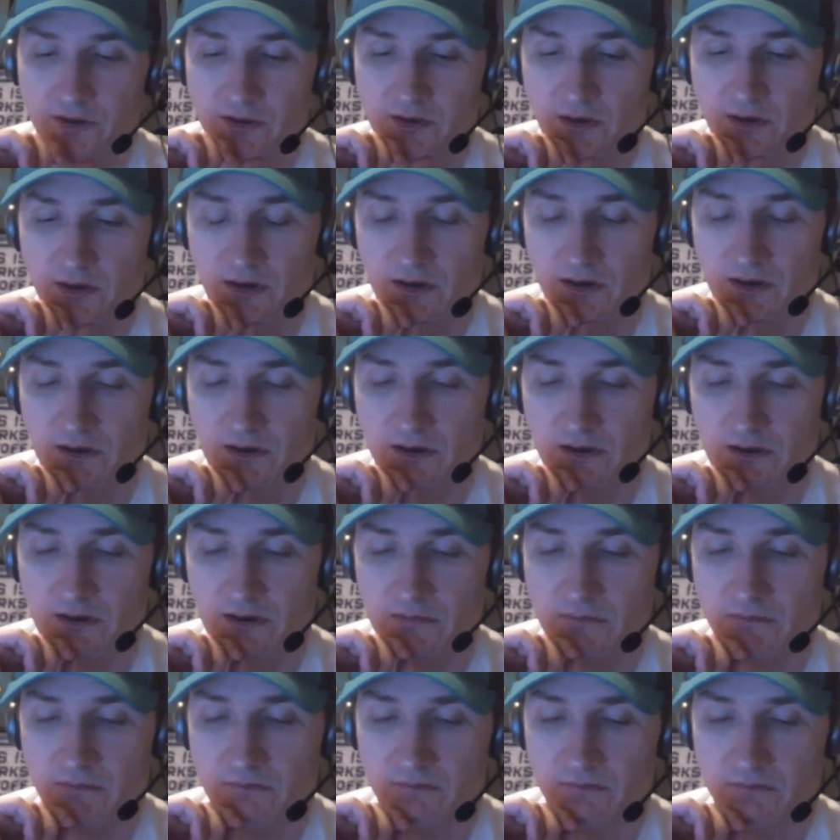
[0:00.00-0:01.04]

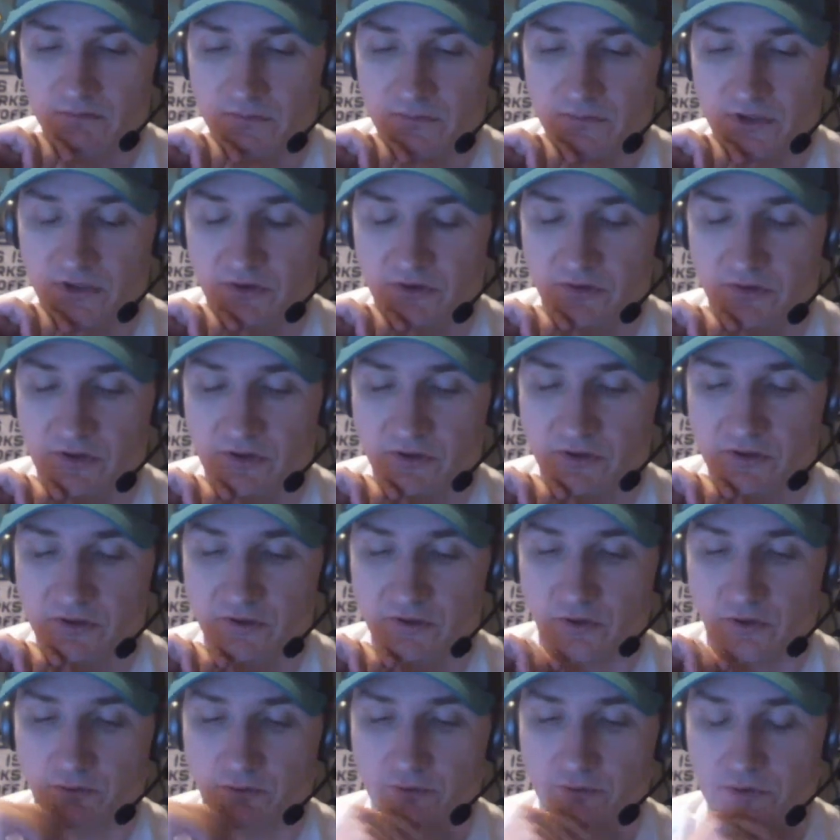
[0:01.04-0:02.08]
they
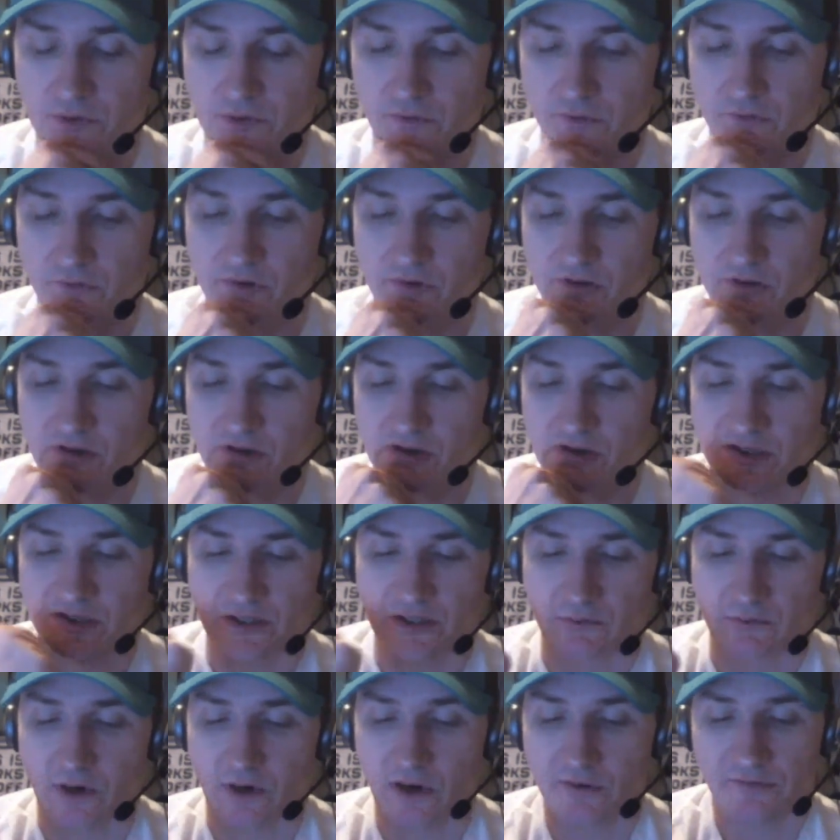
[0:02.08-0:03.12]
couldn't overload the
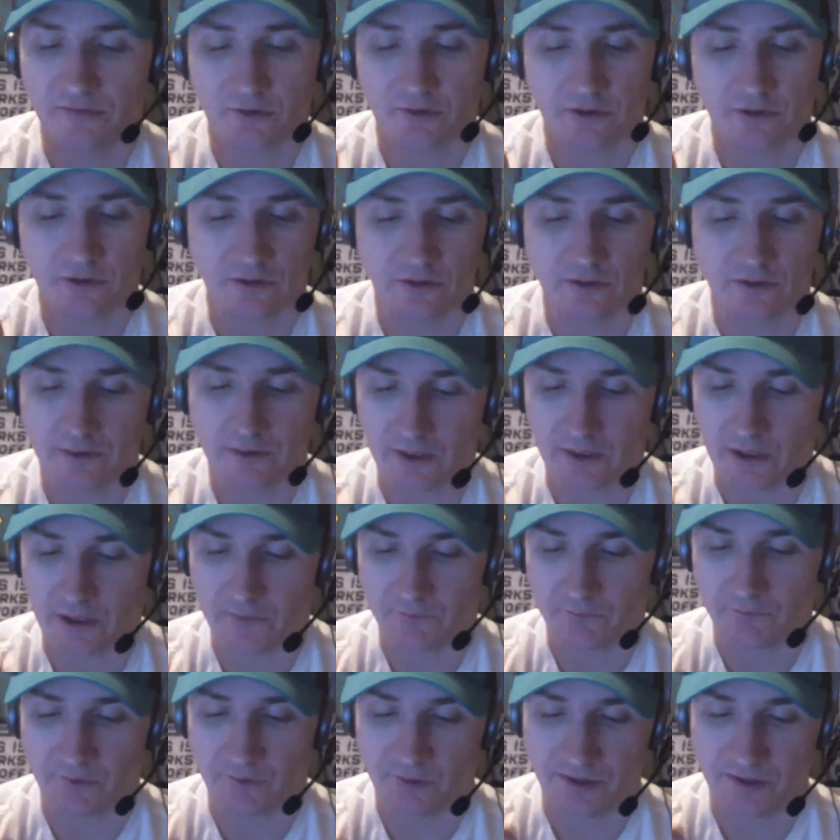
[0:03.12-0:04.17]
AHL roster, or
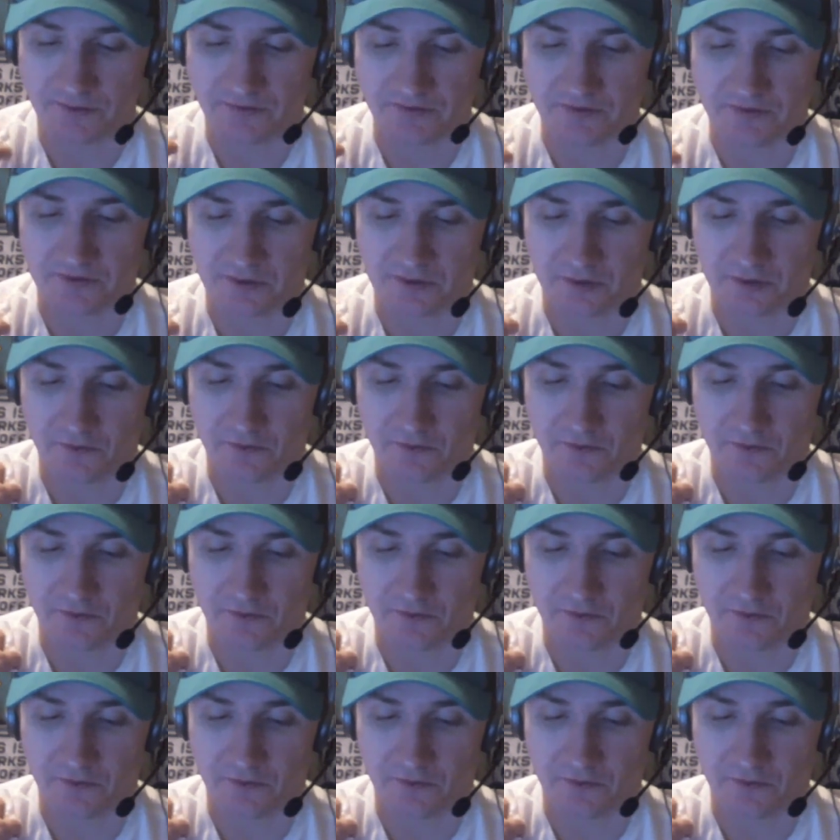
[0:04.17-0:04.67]
if they're actually,